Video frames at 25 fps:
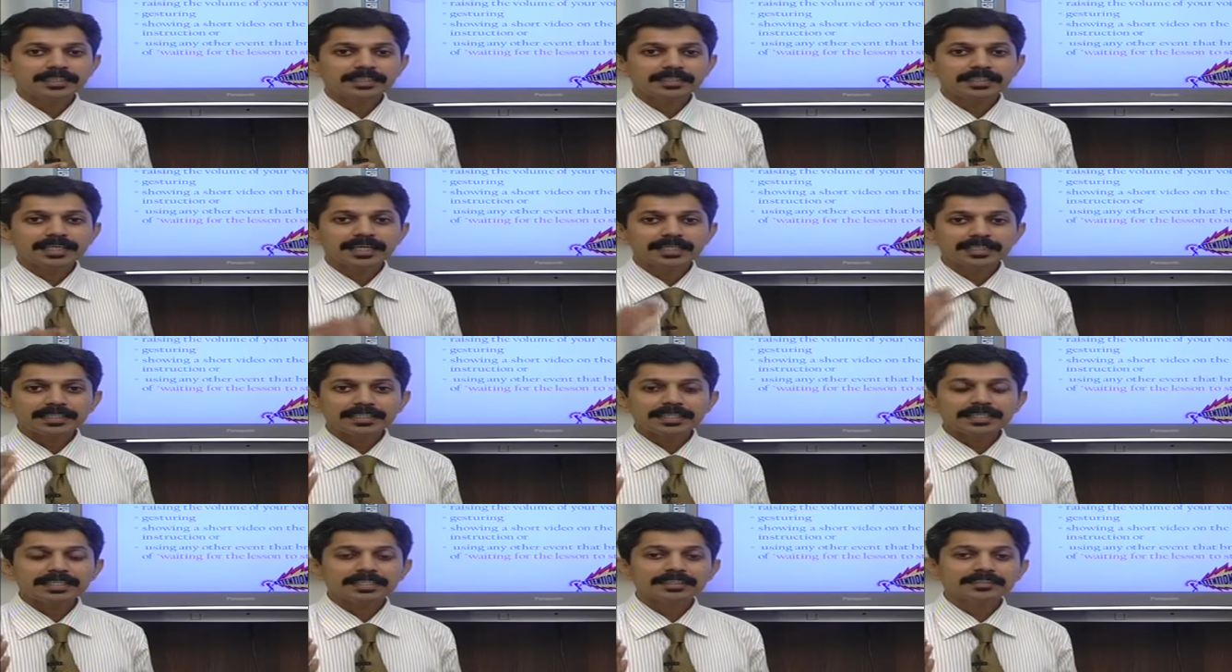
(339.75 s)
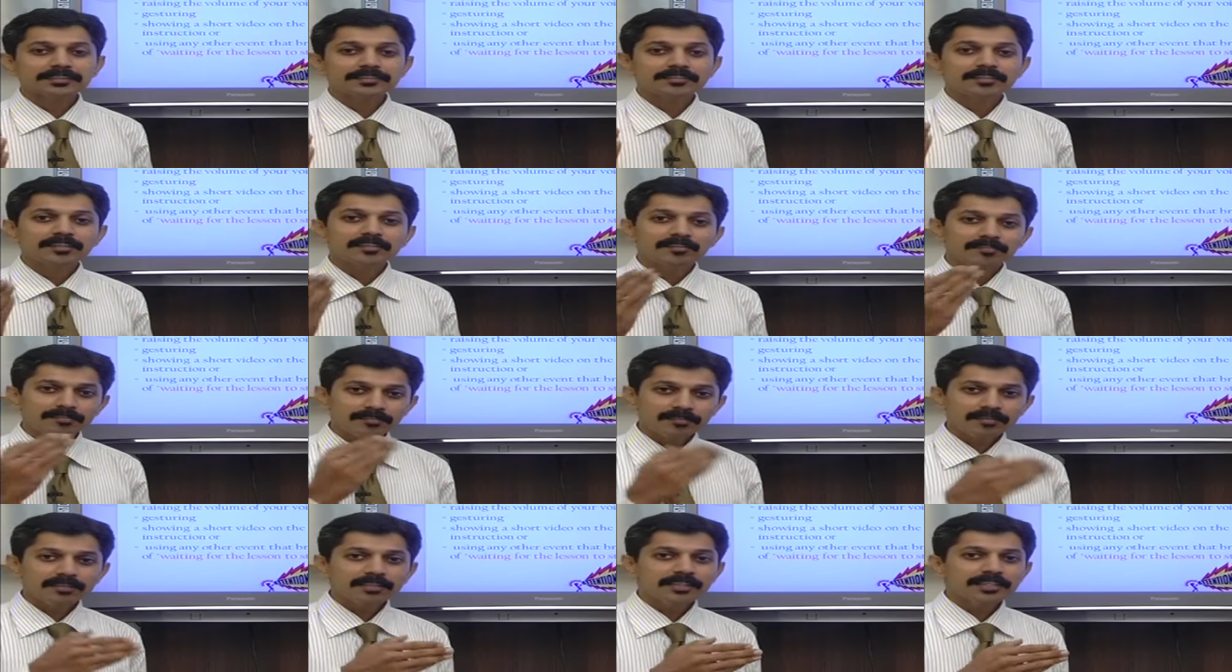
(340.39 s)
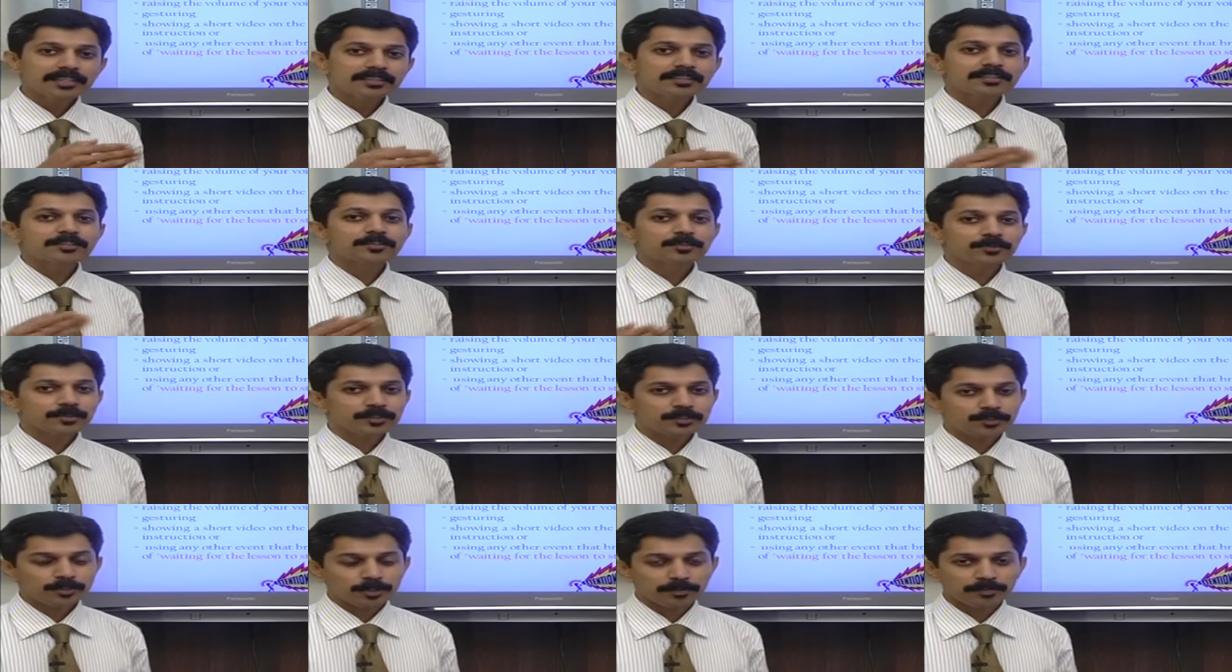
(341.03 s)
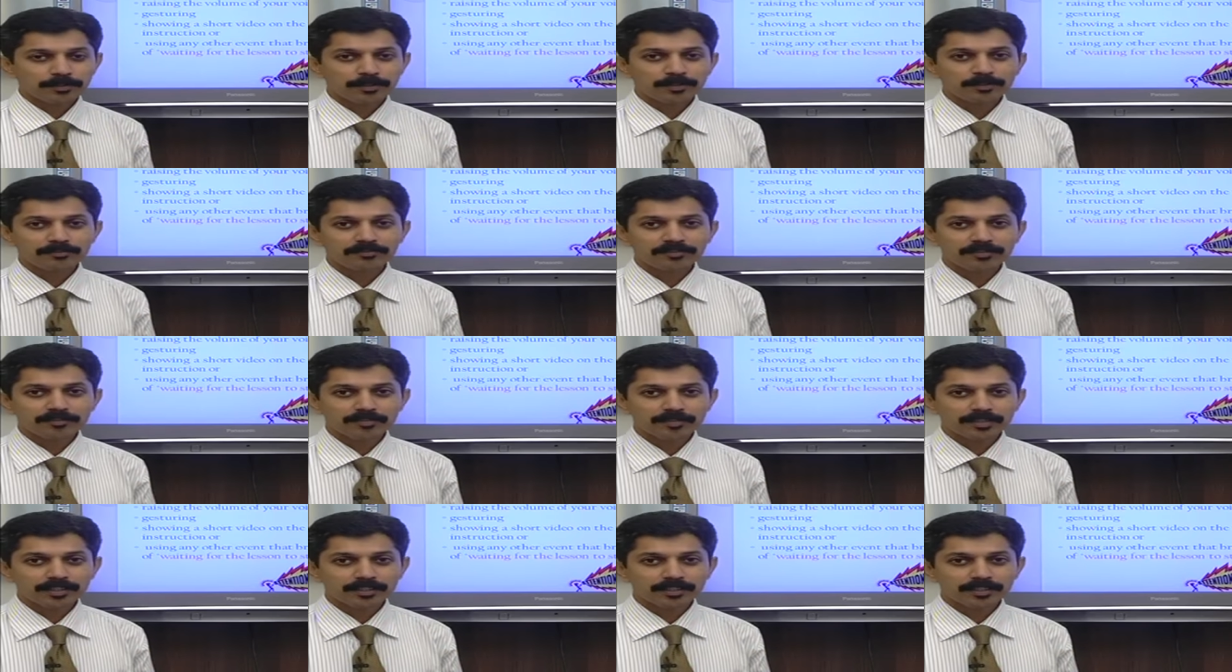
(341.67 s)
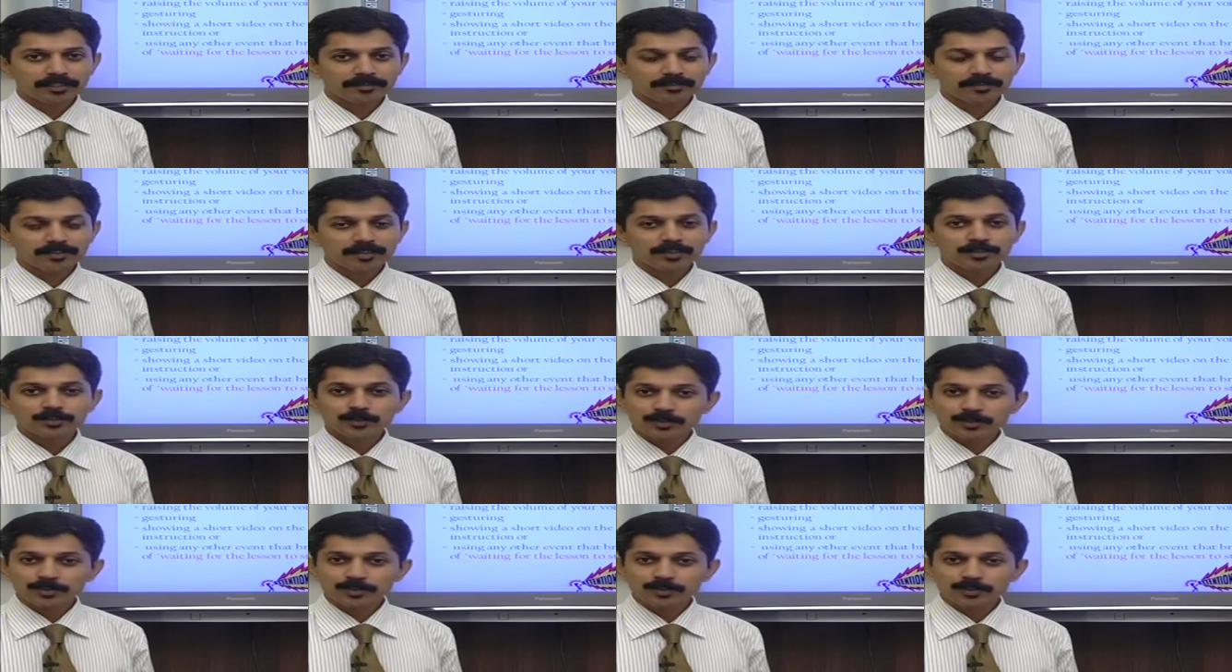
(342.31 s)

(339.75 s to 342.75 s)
that is related to the topic of the training.